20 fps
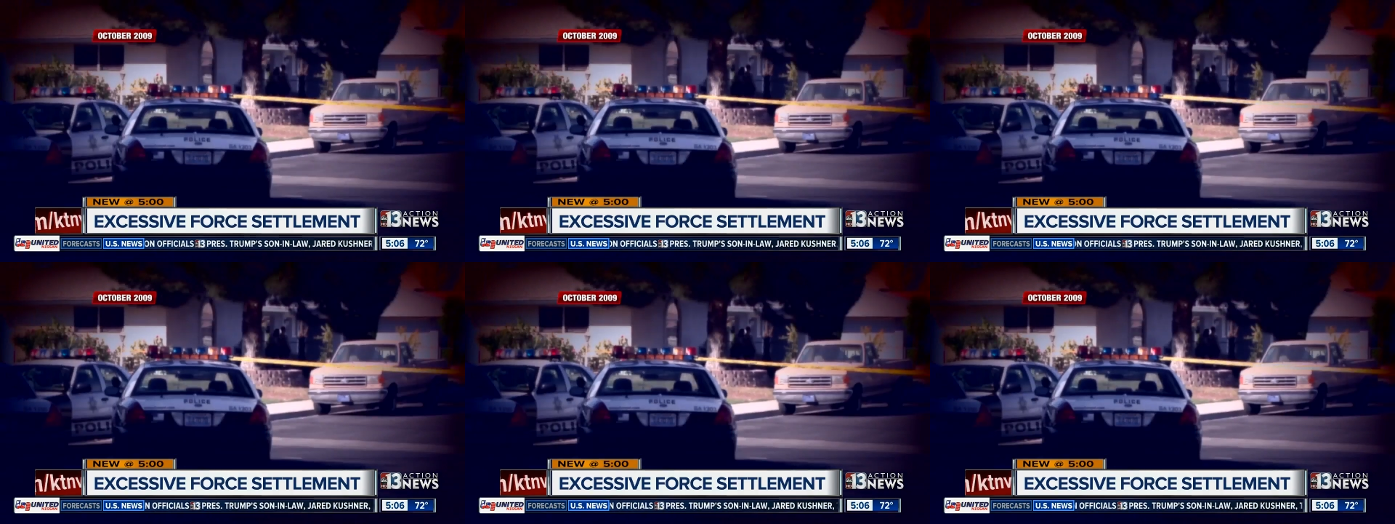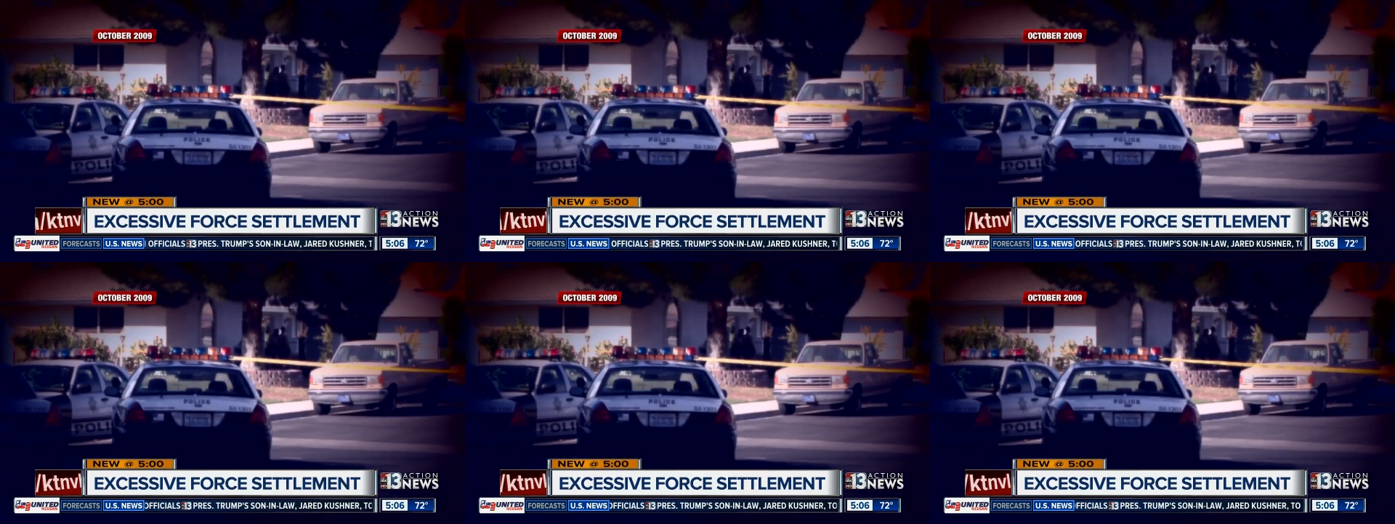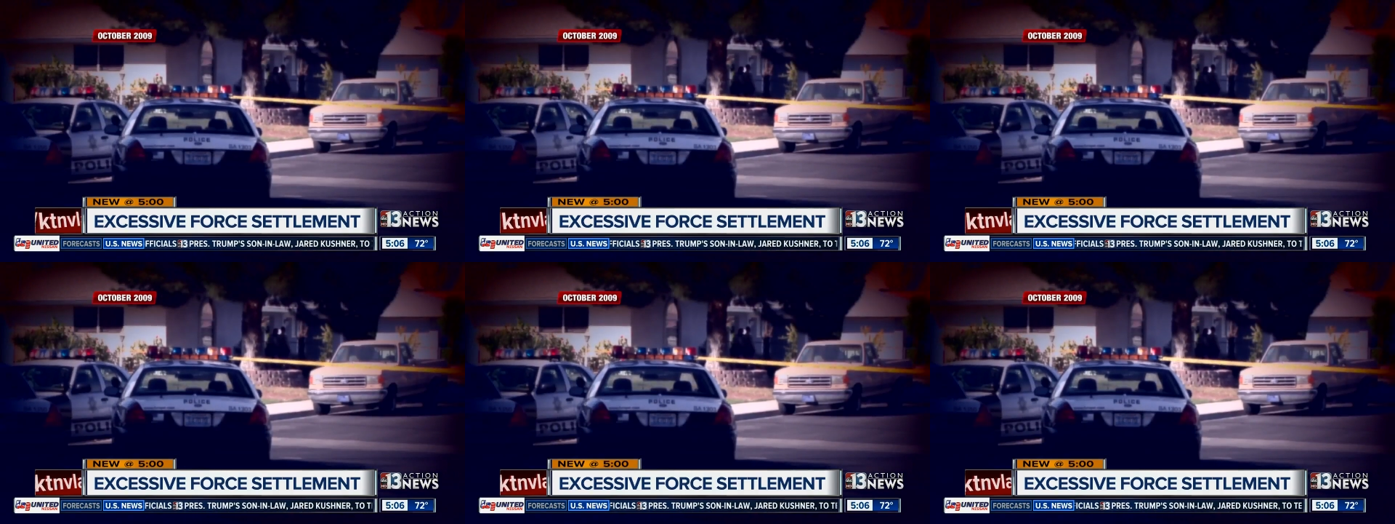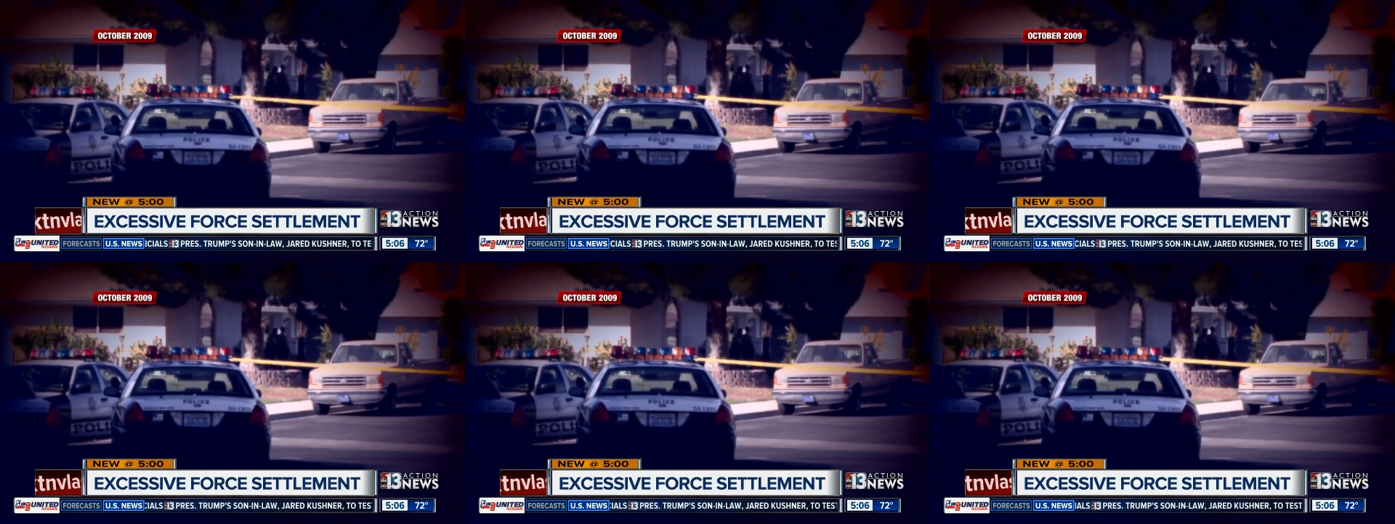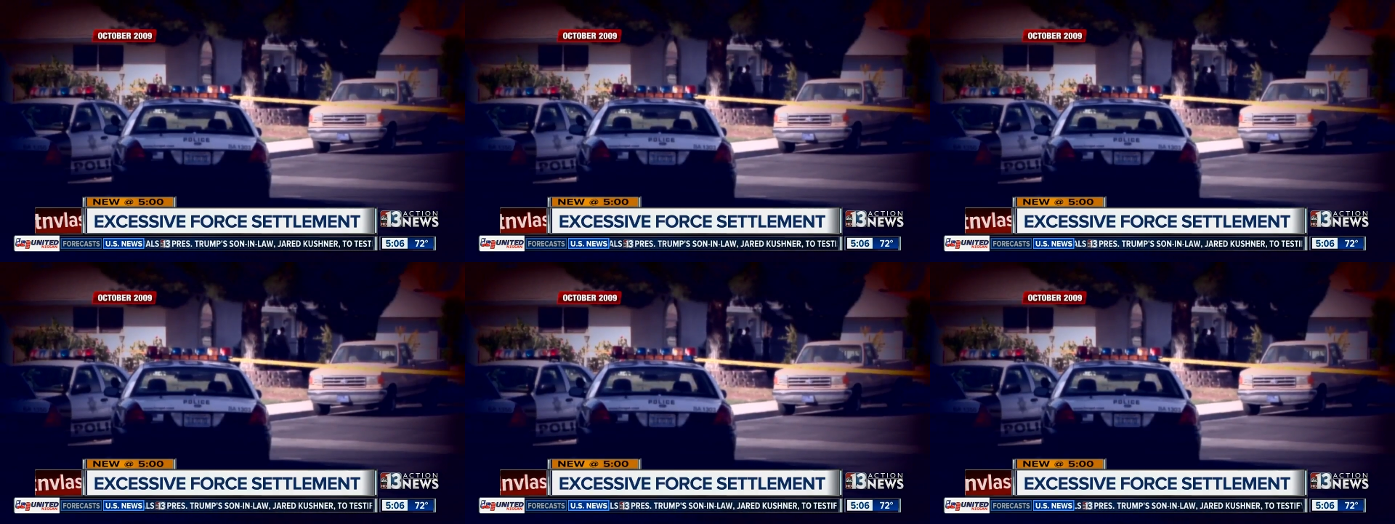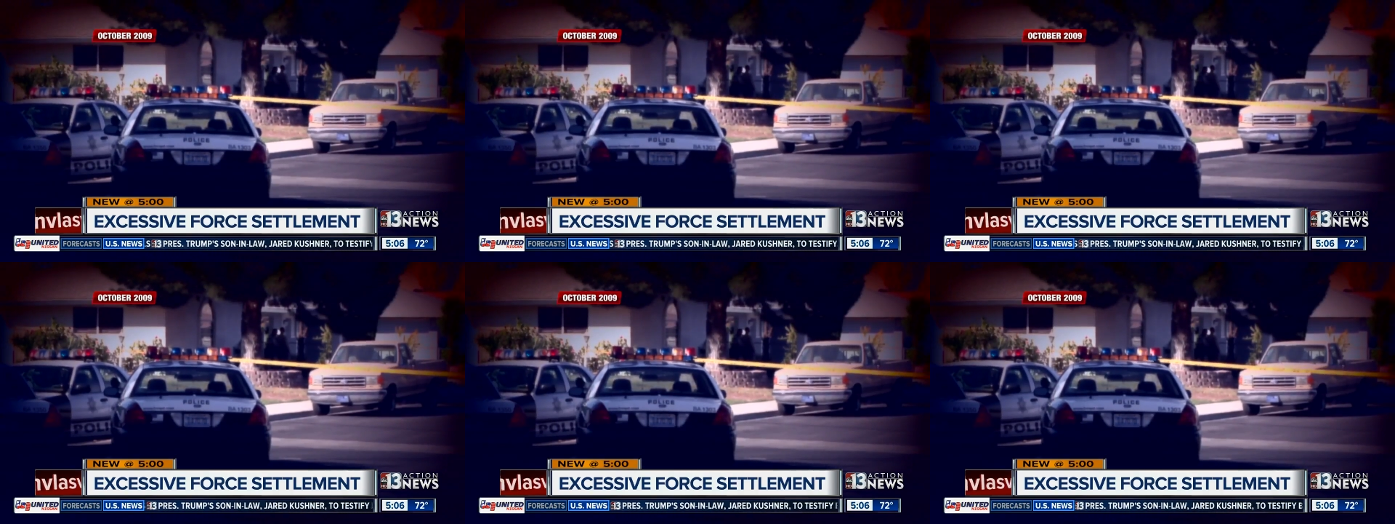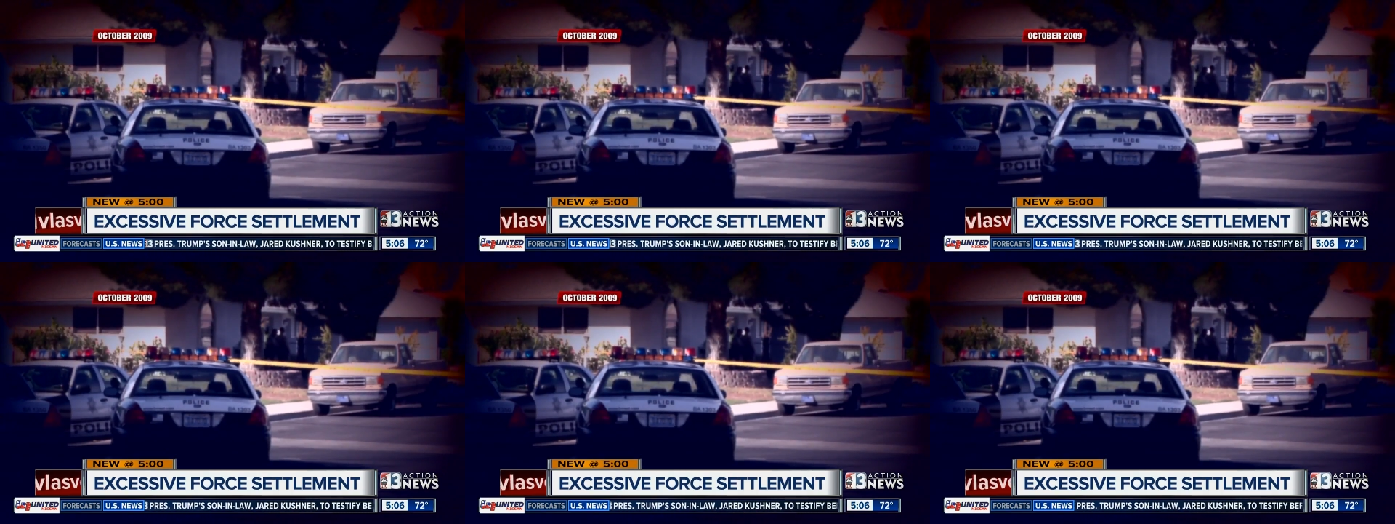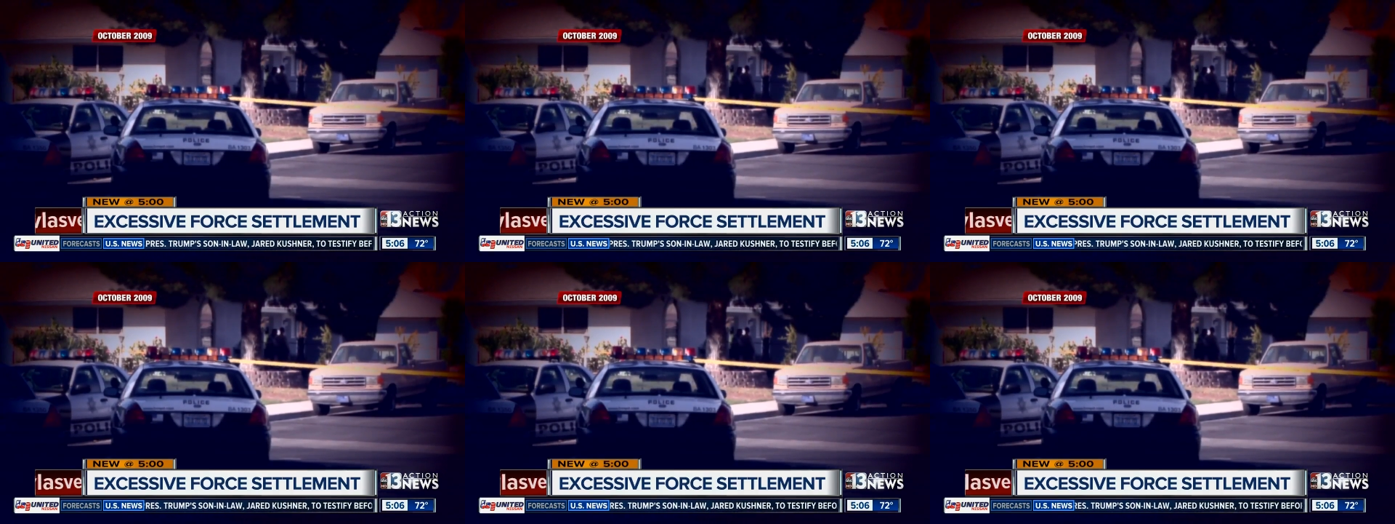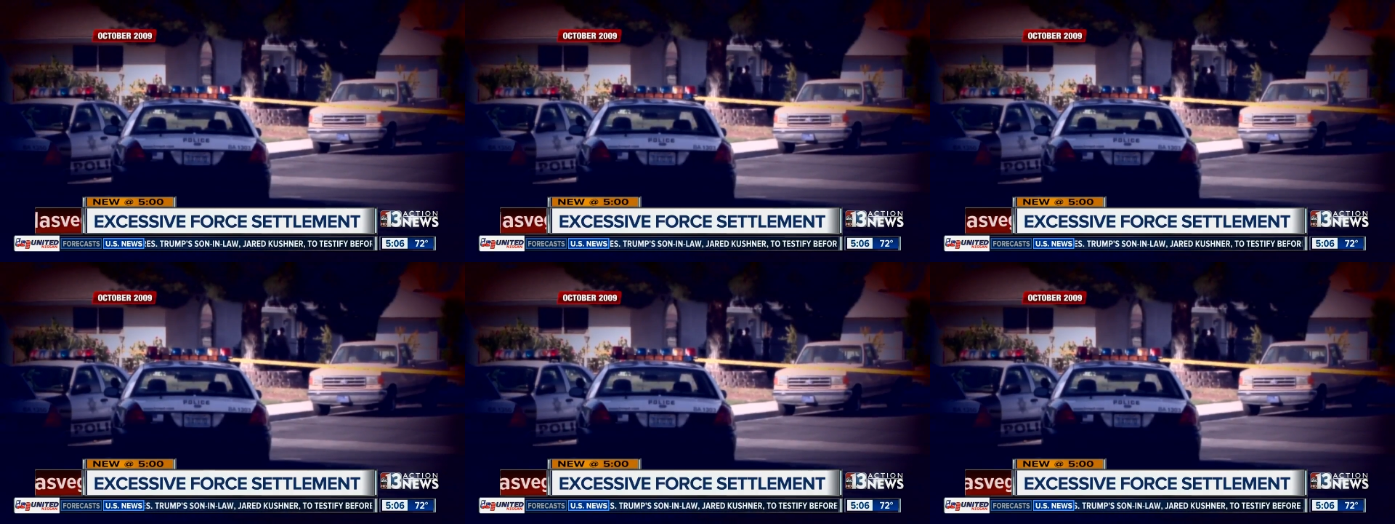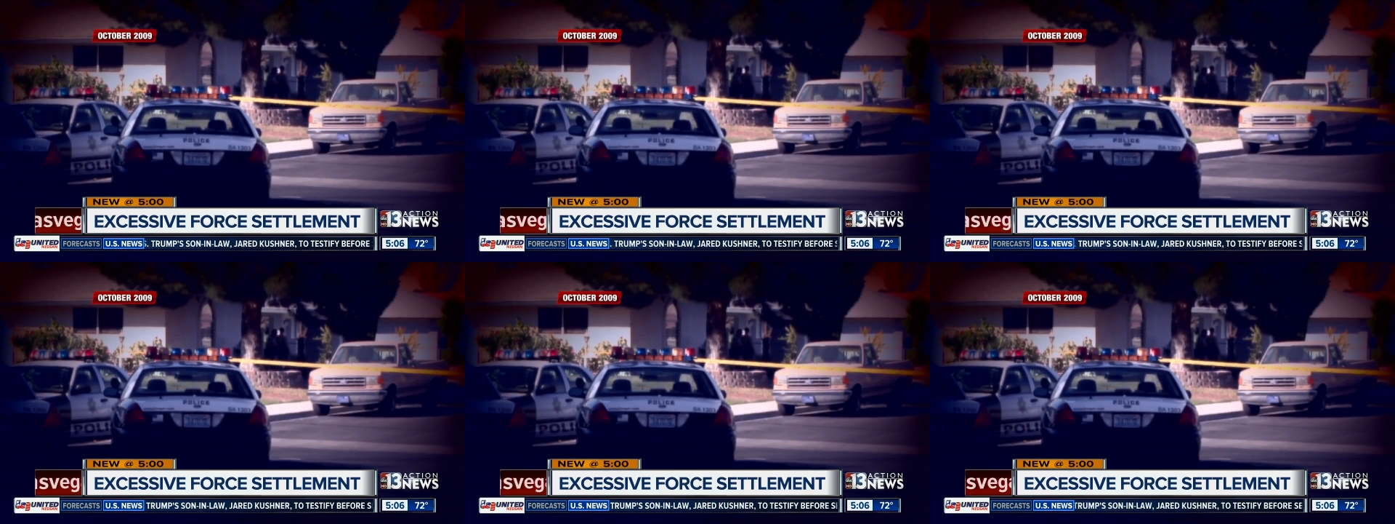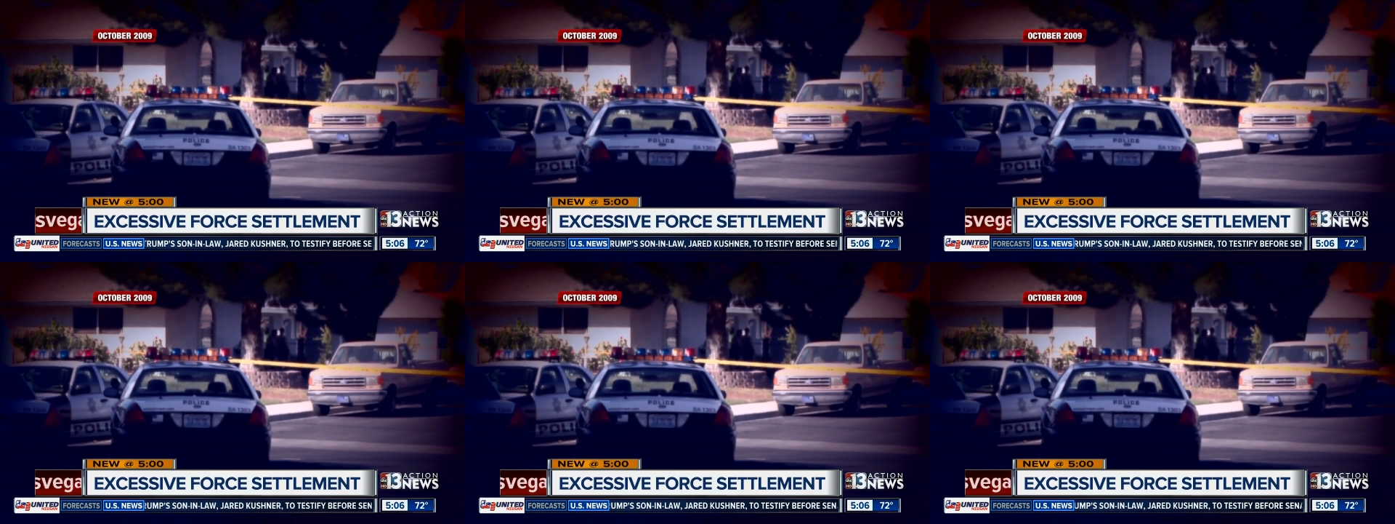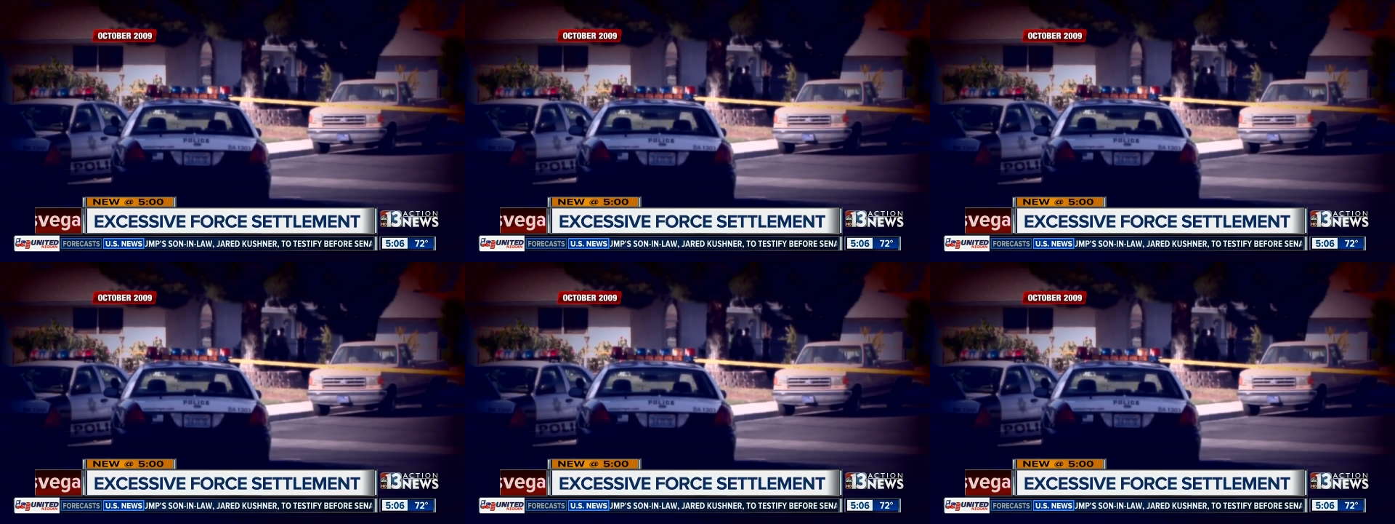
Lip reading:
Nobody's mouth can be seen.